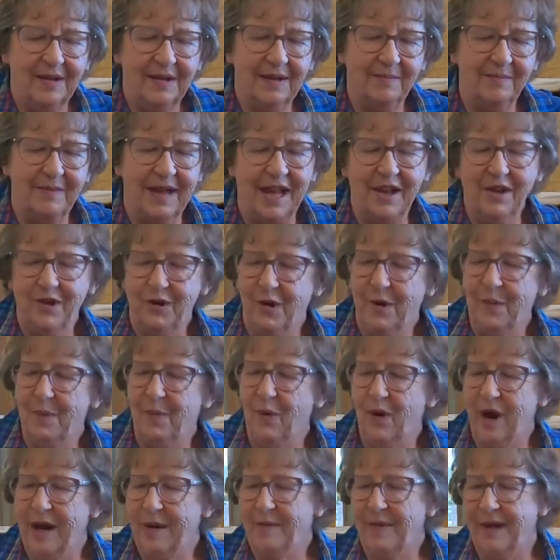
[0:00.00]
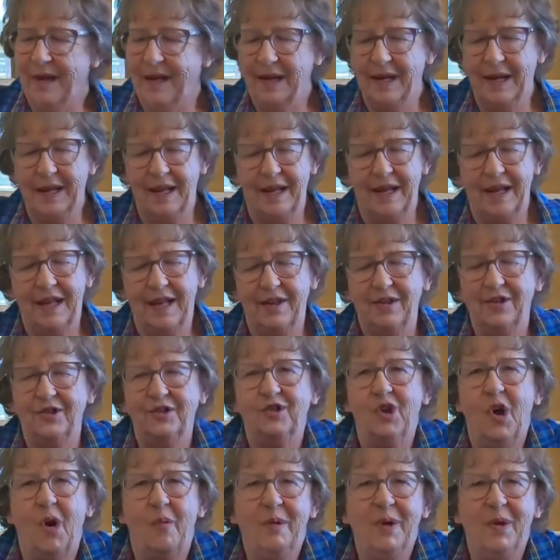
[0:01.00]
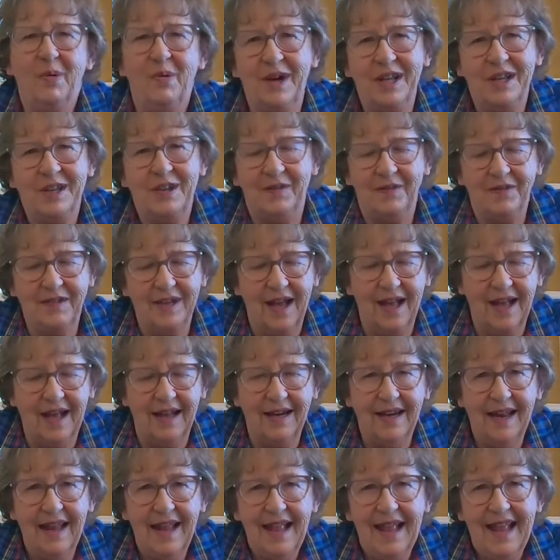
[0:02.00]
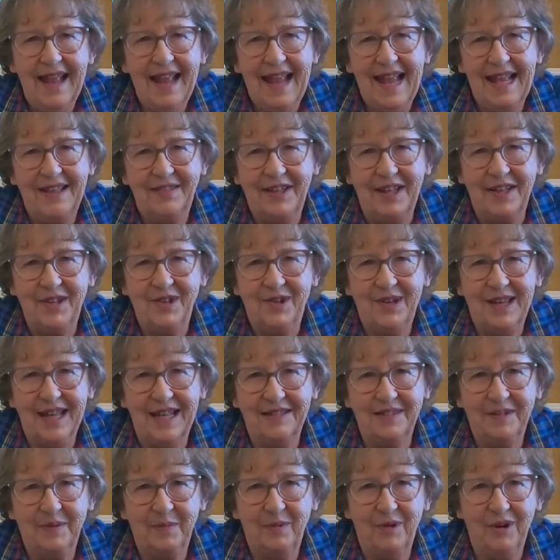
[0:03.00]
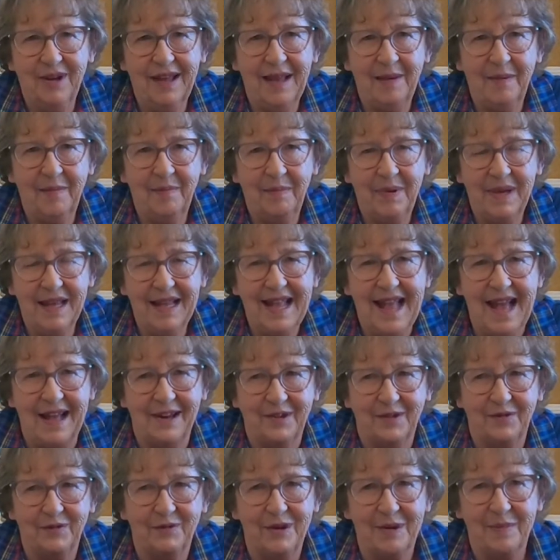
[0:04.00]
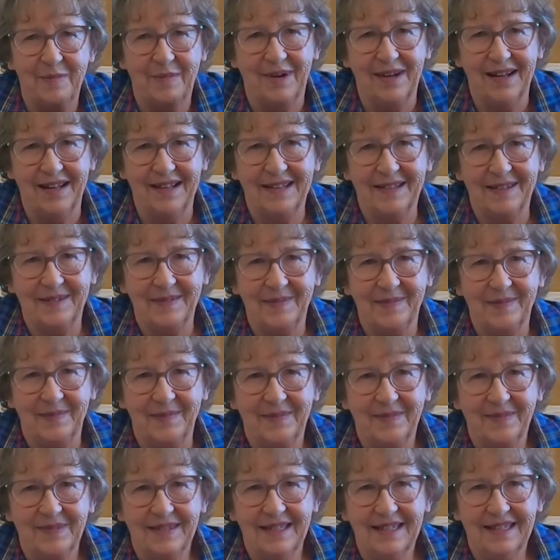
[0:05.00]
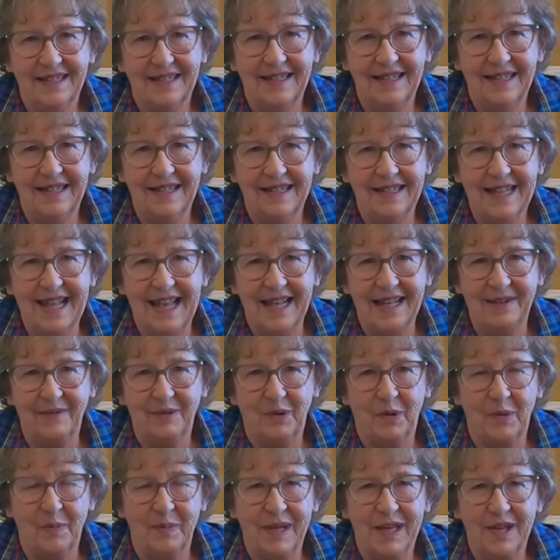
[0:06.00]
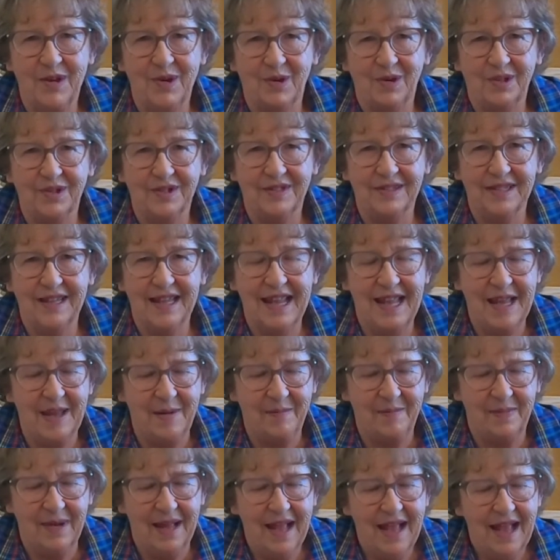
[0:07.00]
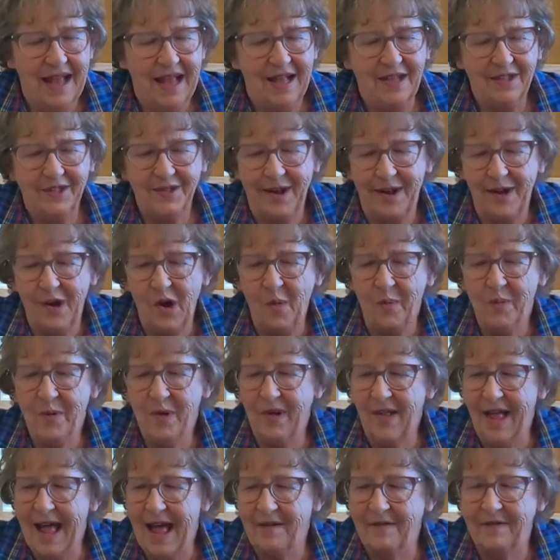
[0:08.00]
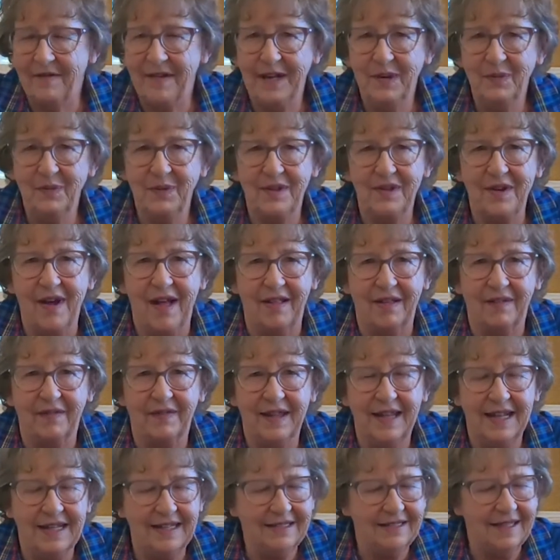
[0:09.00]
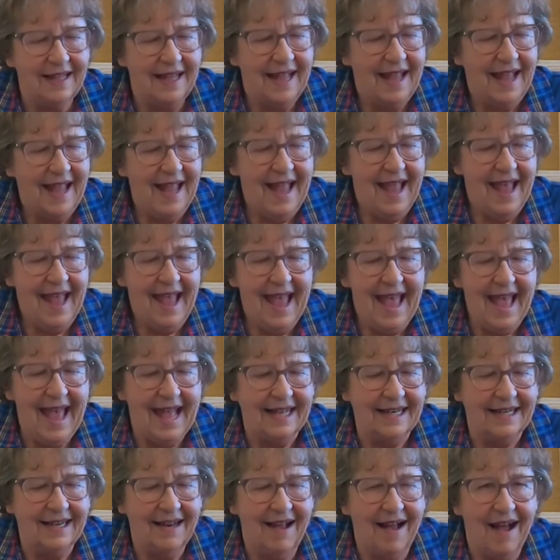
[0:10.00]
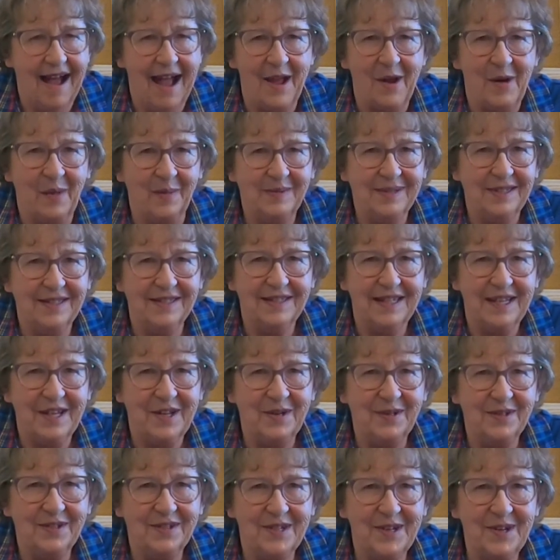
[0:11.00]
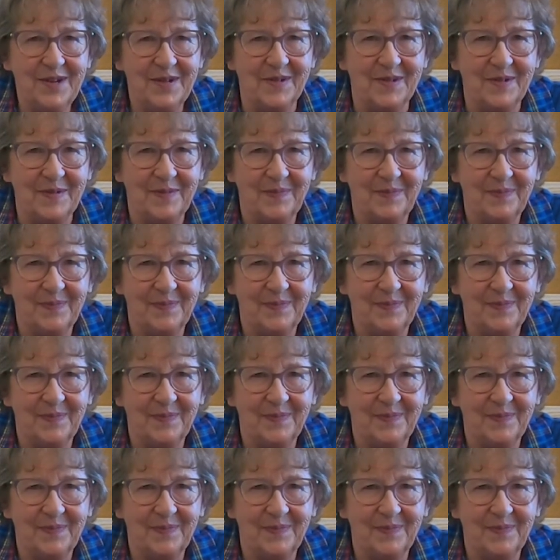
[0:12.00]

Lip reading: make your appointment, show me what you've done, and then you get to pick out a free book that will be yours to keep. So I hope you'll have fun with all of these, and I hope to see you soon.